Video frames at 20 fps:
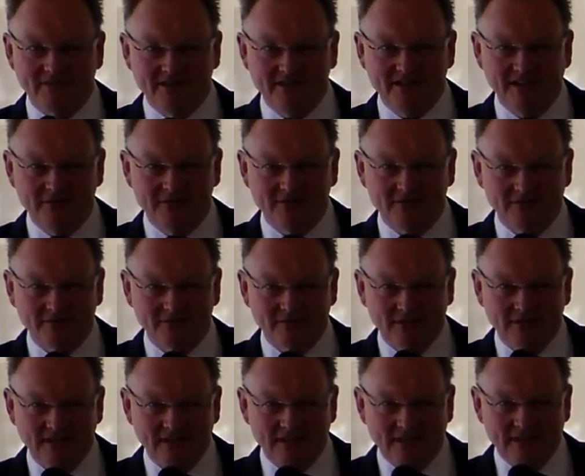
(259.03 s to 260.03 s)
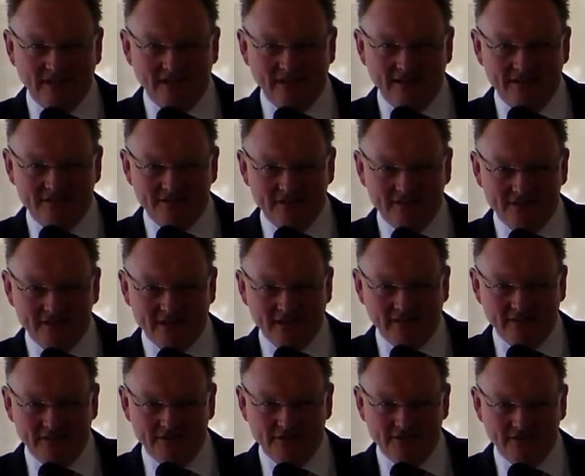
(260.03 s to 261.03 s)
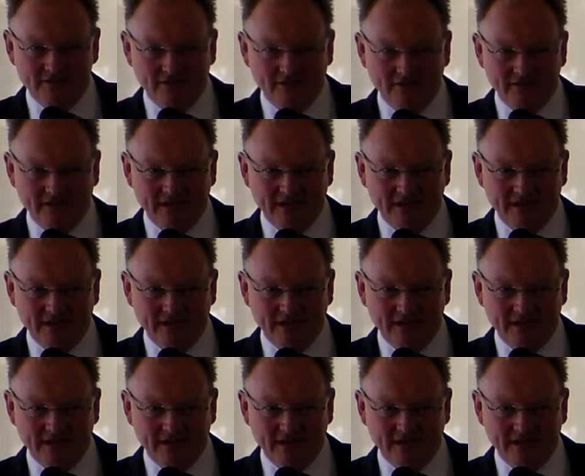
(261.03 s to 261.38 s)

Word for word: potential uh, is a challenge,